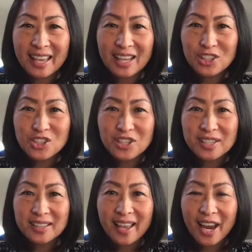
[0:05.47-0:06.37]

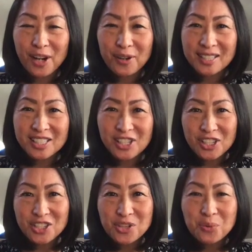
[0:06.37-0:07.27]
Asian
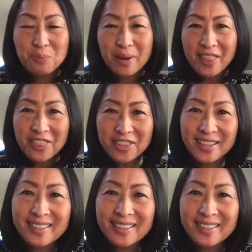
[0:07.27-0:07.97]
Heritage Month.